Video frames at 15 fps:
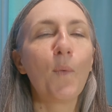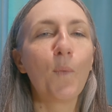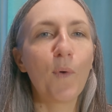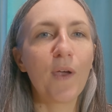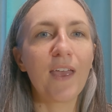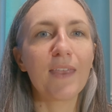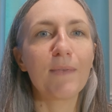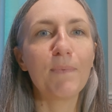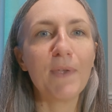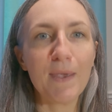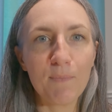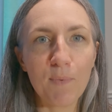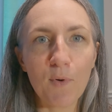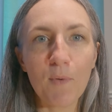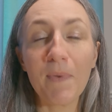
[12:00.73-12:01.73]
with
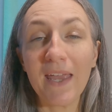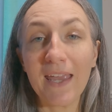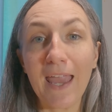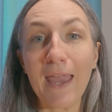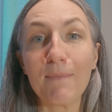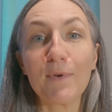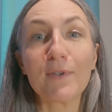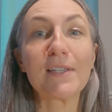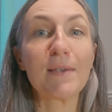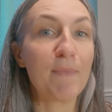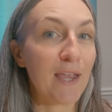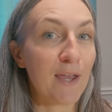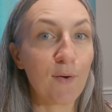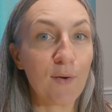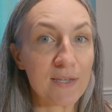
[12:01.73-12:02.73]
people being able to
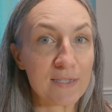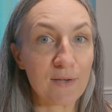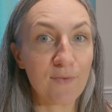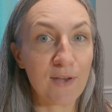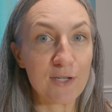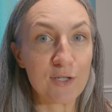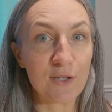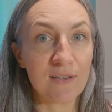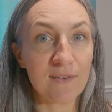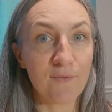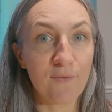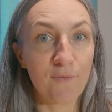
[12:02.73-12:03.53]
make a reservation